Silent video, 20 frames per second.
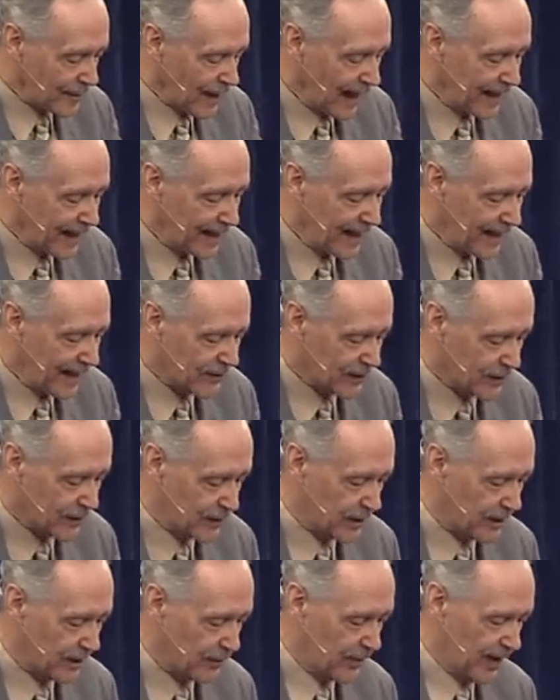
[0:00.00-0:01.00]
I guess as
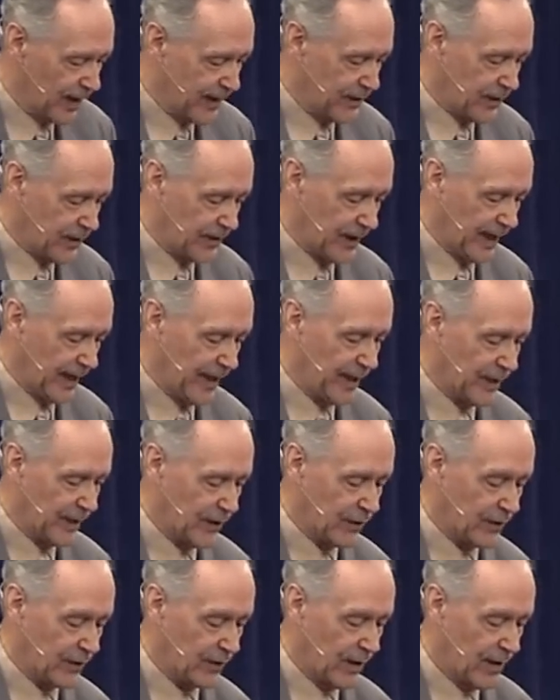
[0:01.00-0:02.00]
good a place as any to
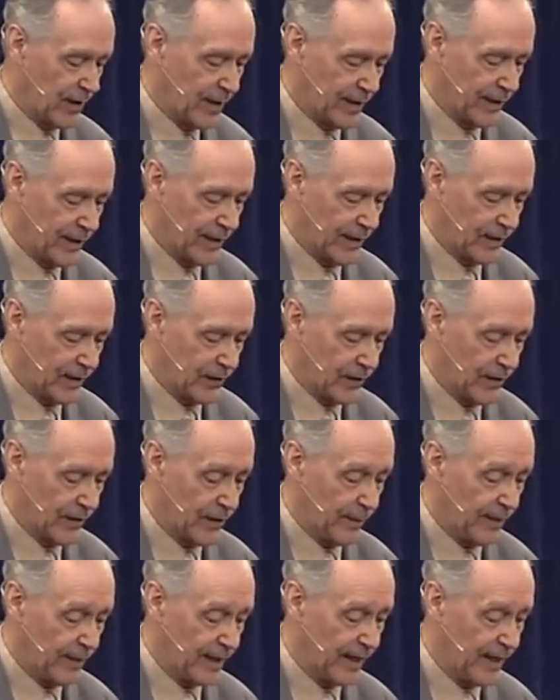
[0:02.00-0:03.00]
start is in
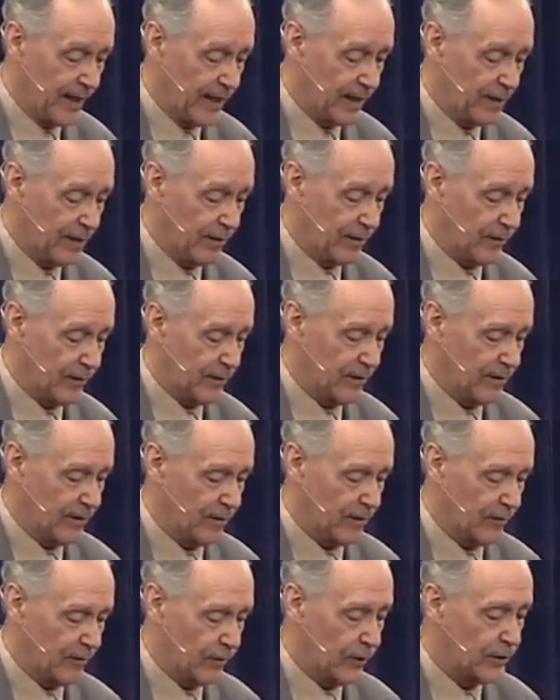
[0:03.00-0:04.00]
the beginning of
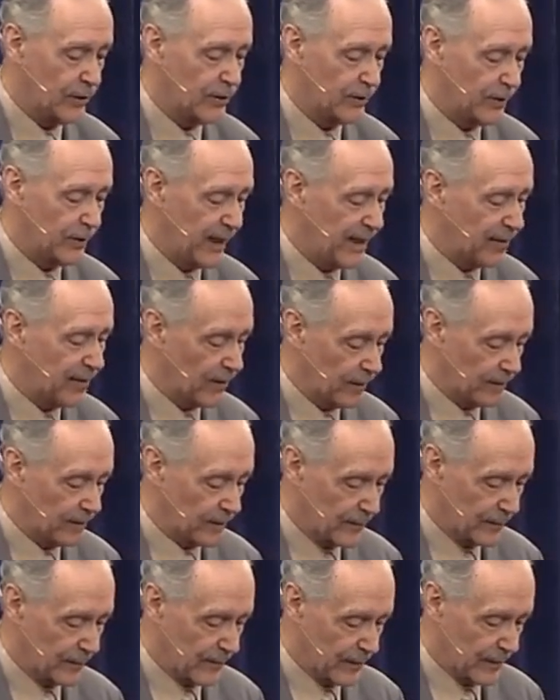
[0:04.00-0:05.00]
First Peter.
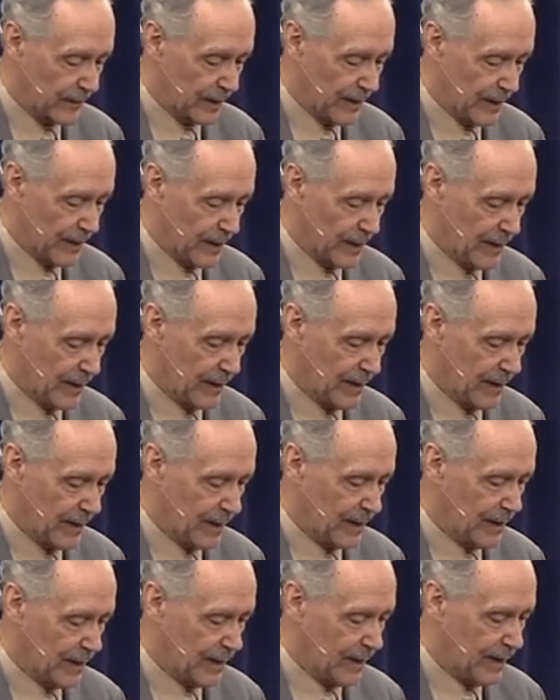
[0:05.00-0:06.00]

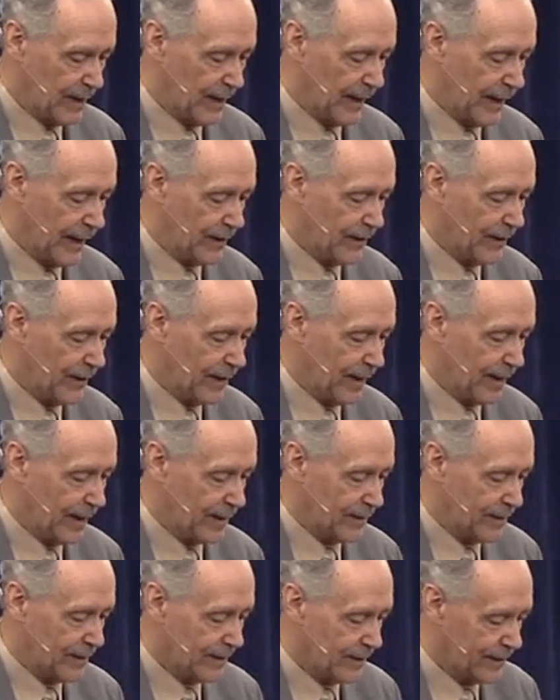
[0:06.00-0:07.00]
And, uh,
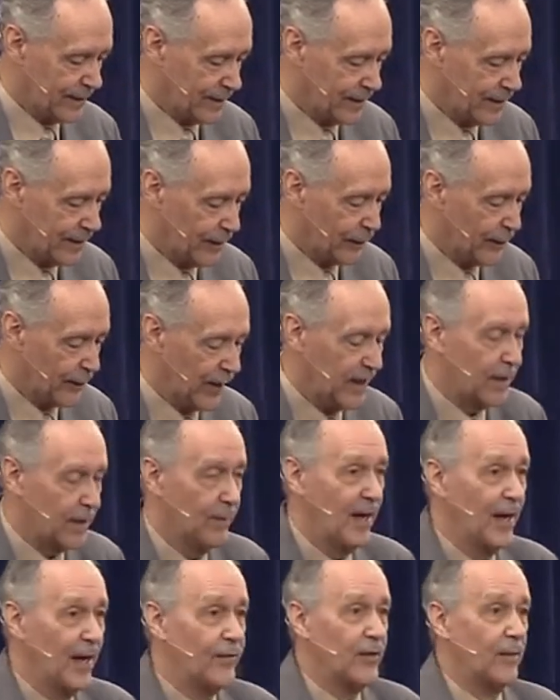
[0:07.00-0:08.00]
and you think
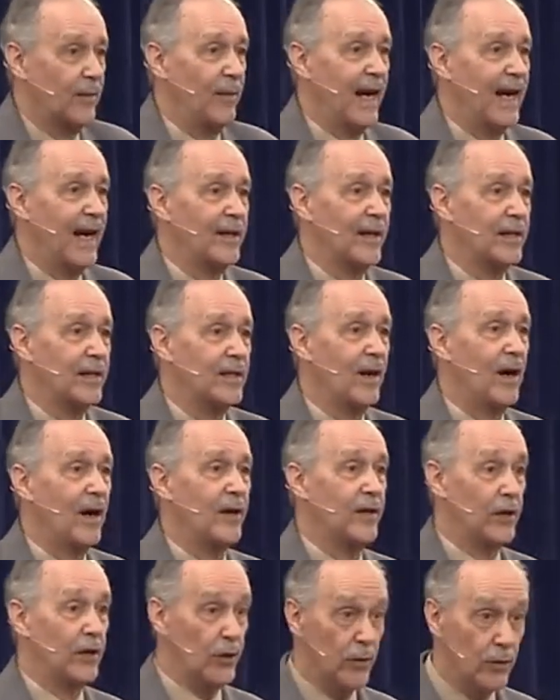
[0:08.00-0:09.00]
about the man that
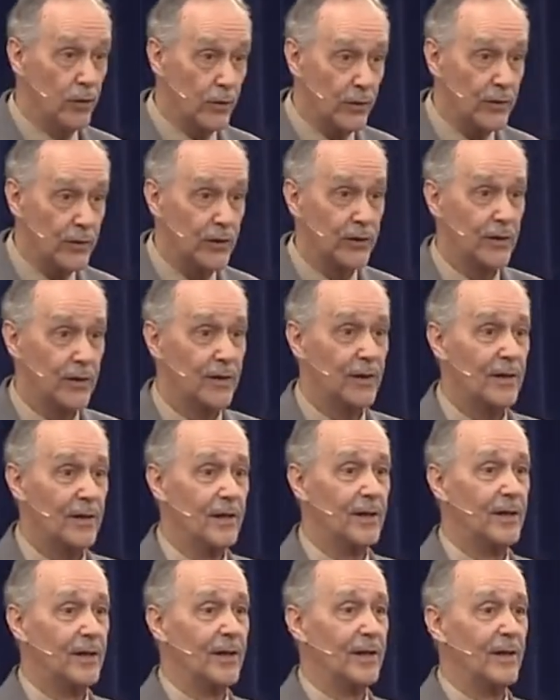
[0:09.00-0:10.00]
God used,
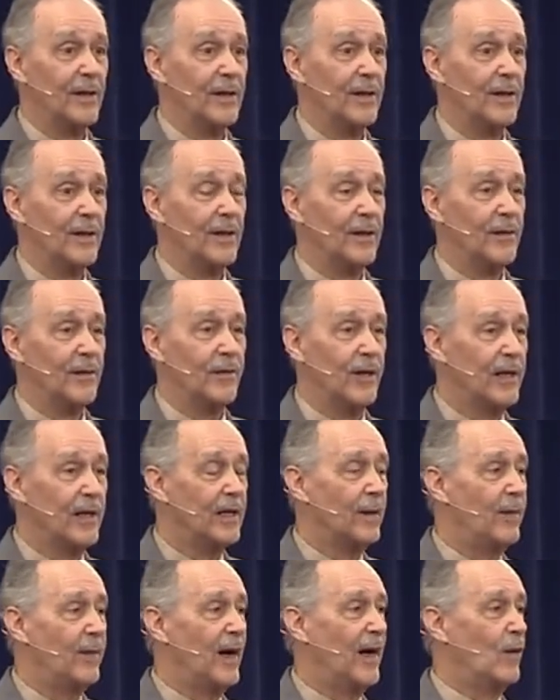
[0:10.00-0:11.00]
think
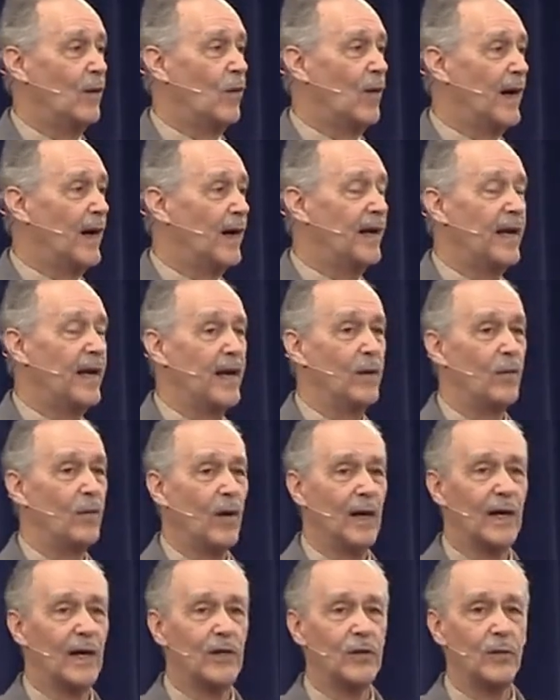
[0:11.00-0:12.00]
about where he
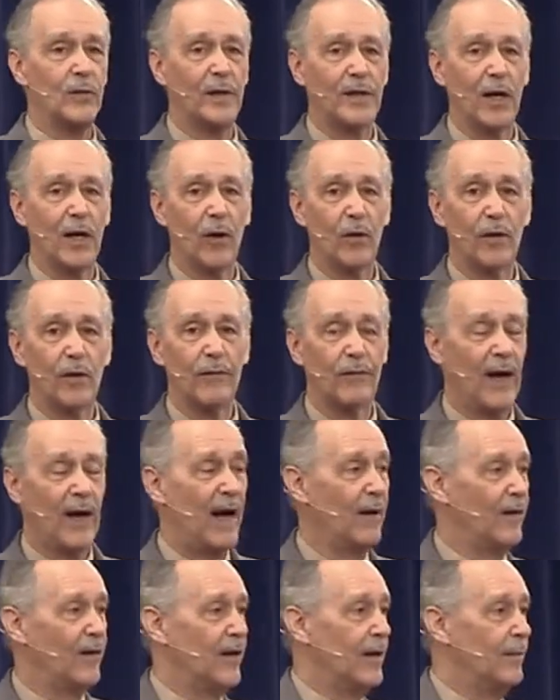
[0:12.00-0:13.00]
was when the Lord
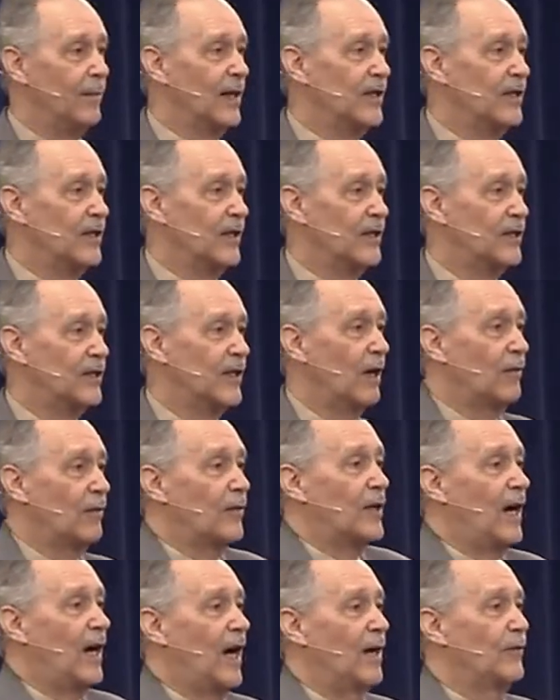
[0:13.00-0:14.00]
found him as a self
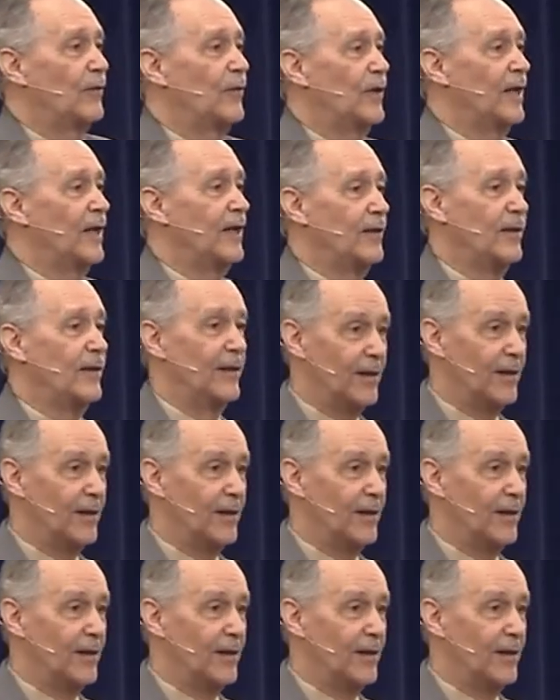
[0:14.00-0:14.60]
confident